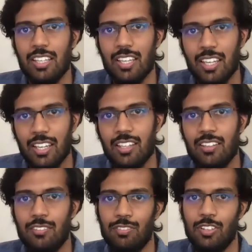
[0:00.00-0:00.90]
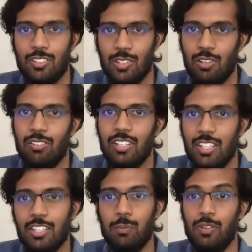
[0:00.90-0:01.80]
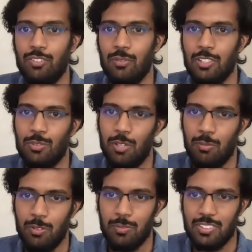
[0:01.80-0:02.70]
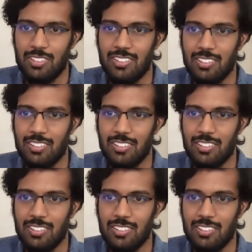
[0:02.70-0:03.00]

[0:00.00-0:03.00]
AI for solving other performance problems.